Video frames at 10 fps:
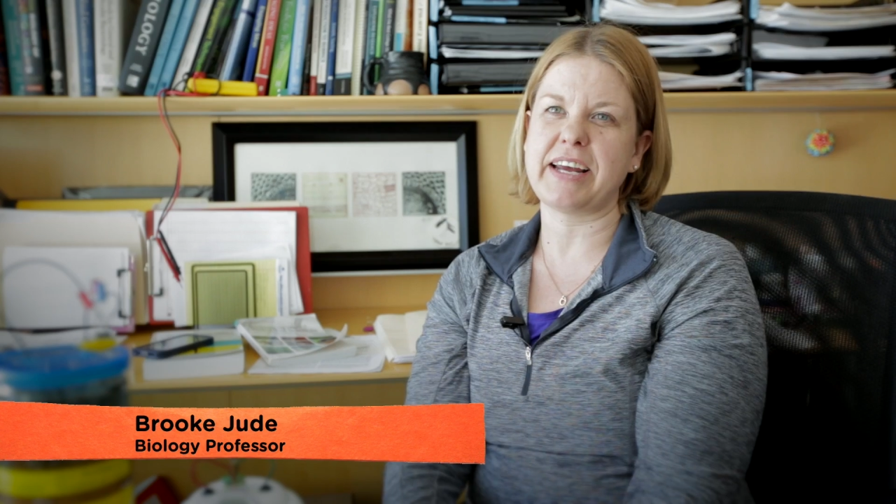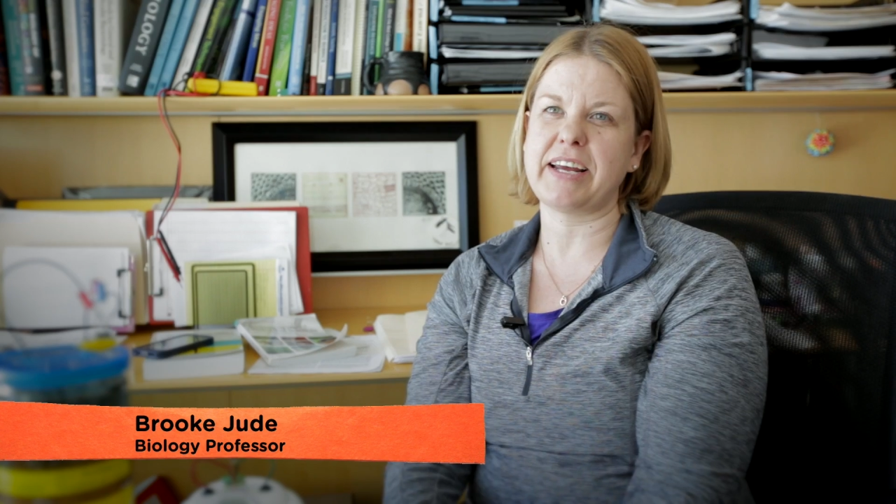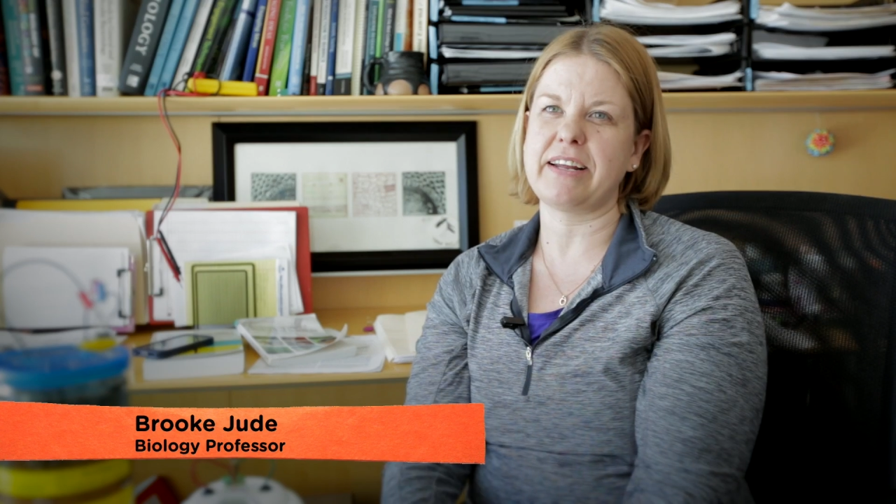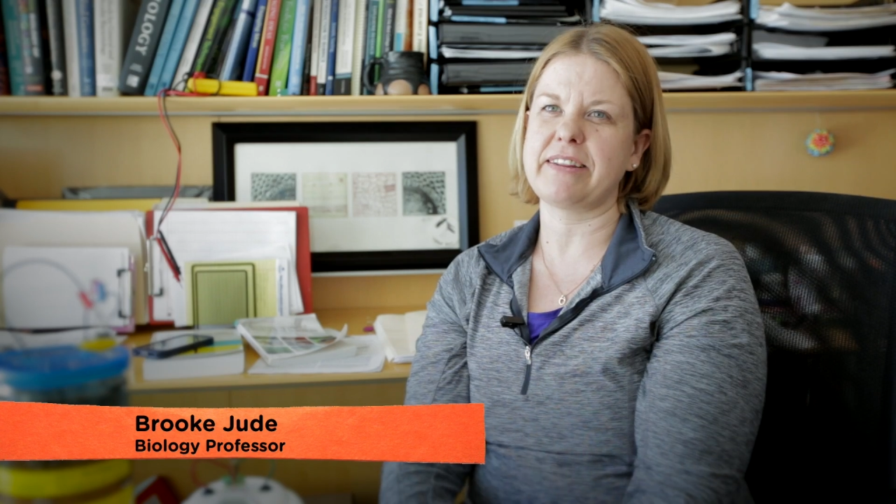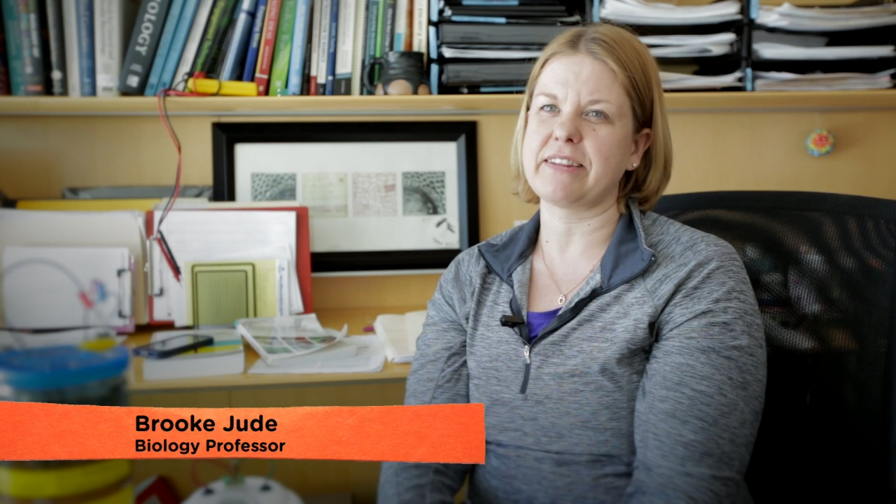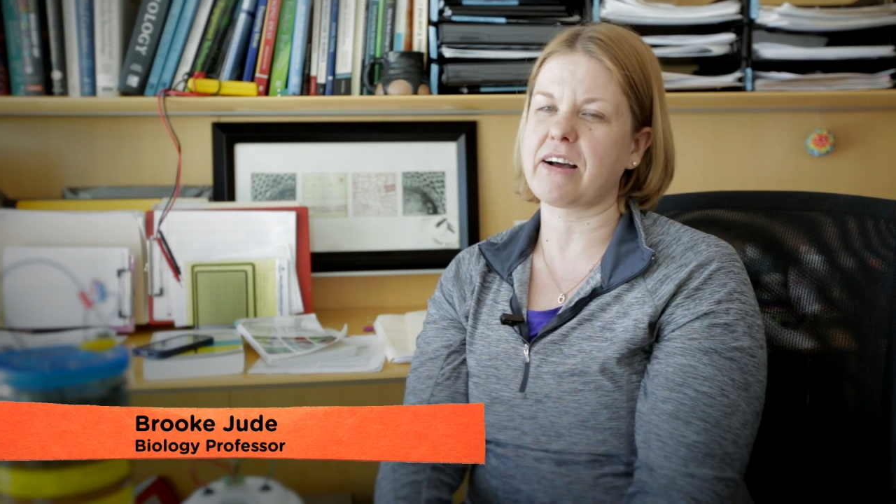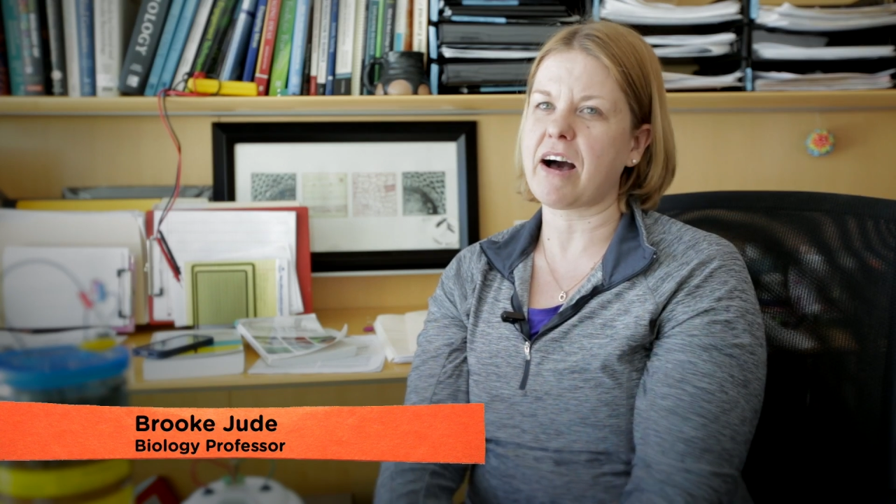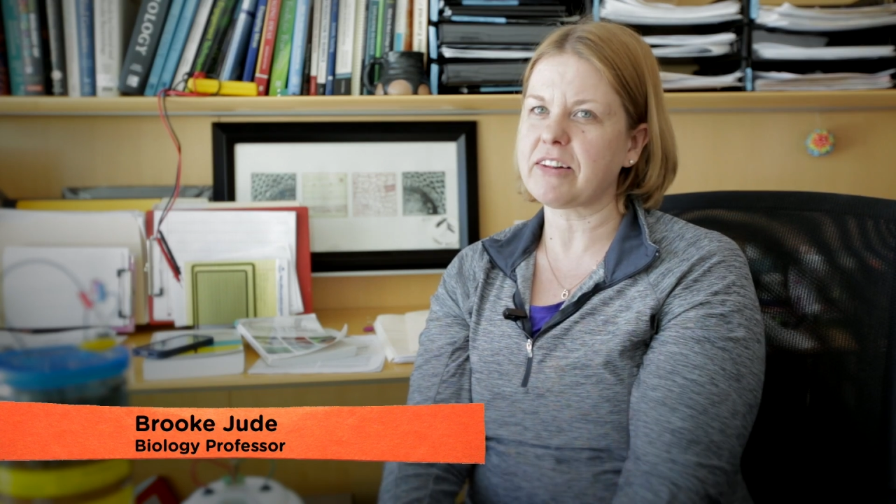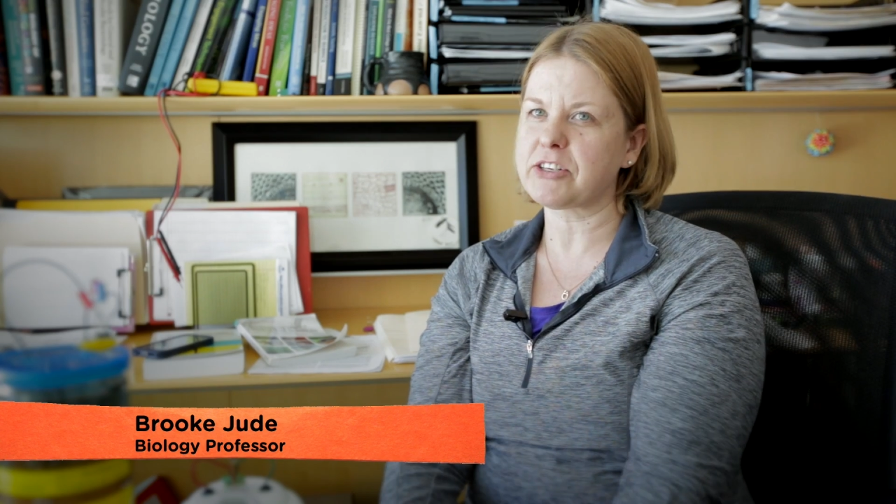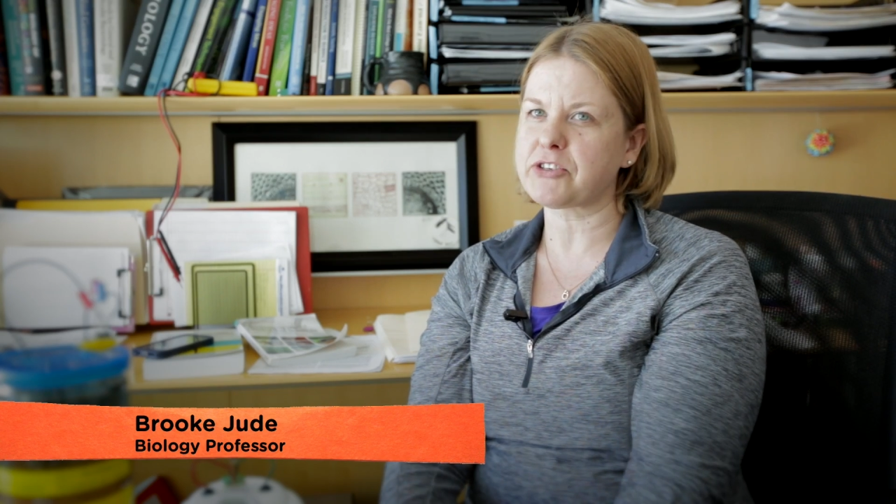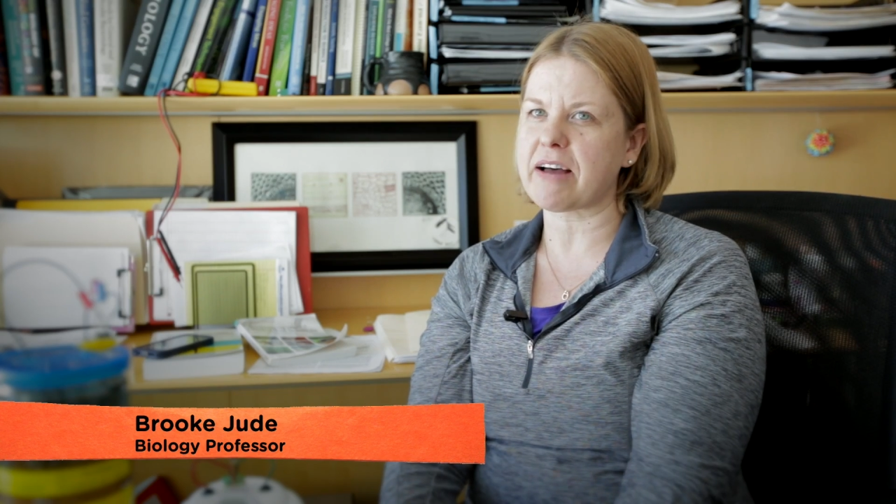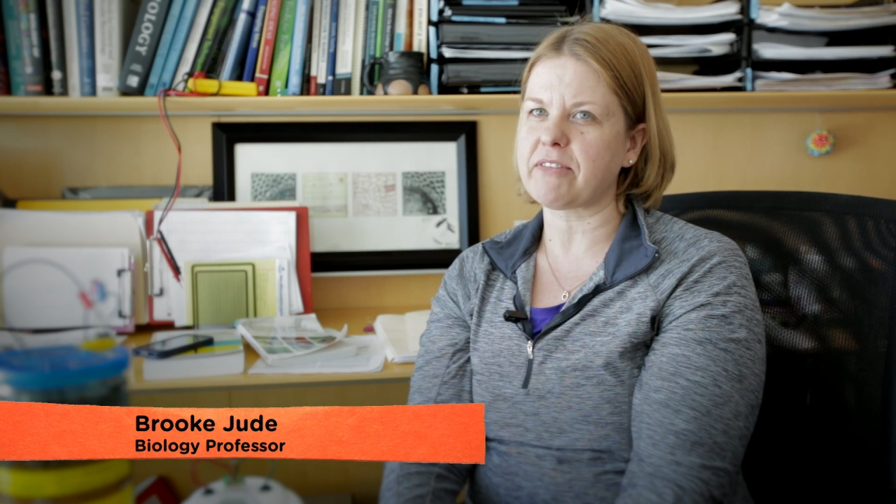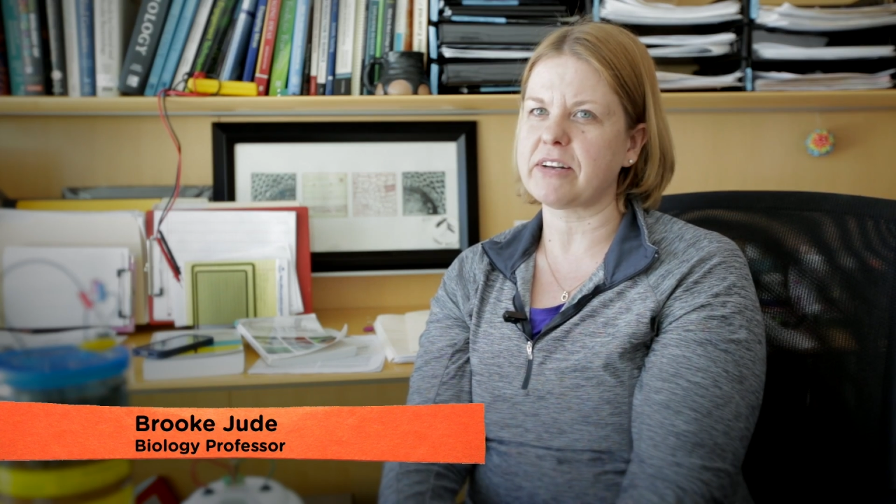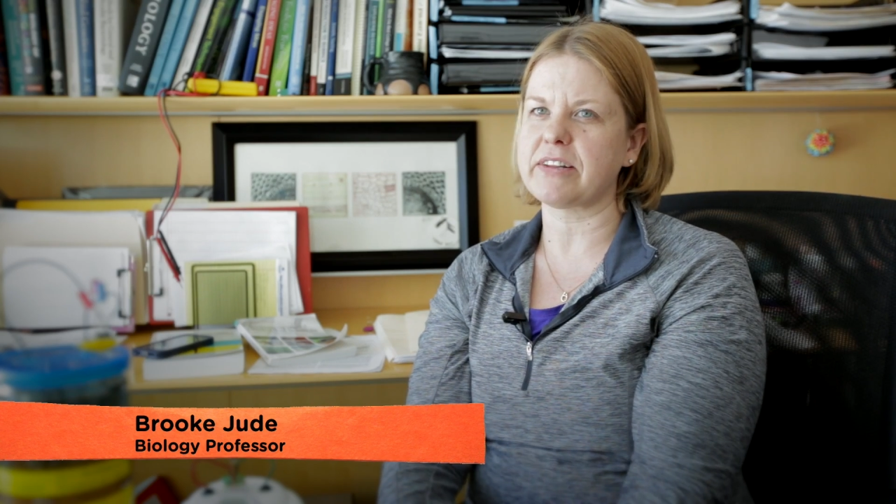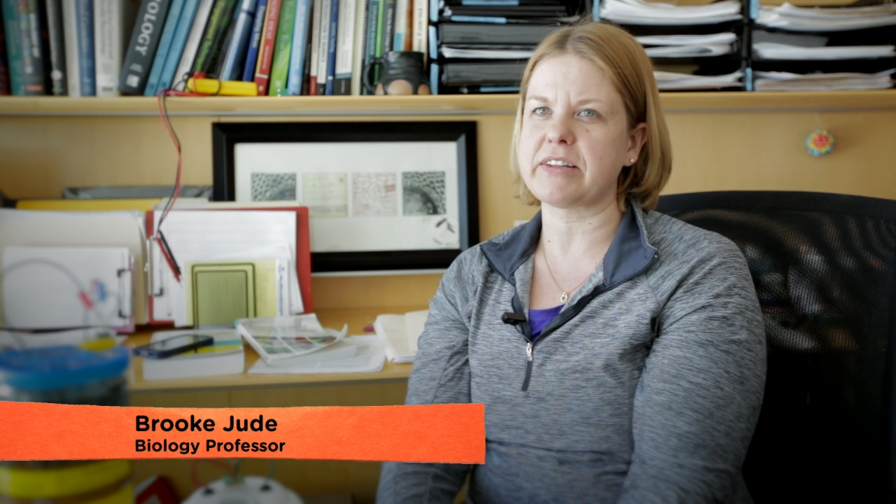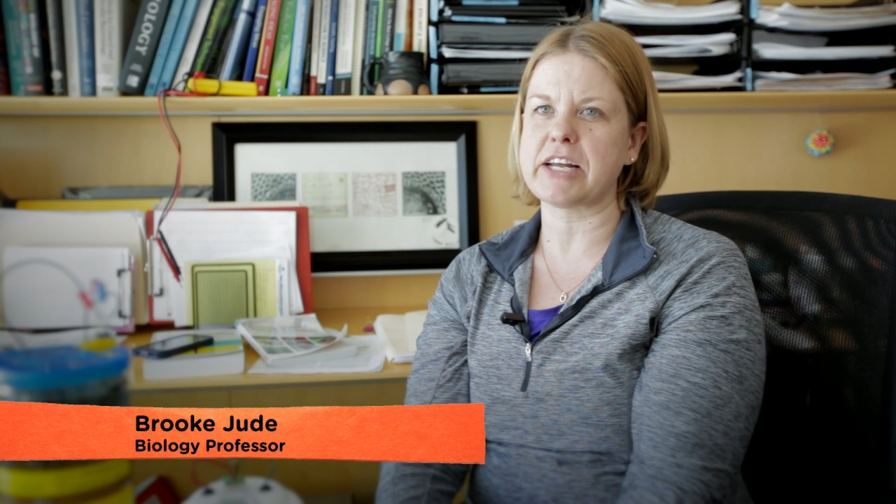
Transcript: at the college level,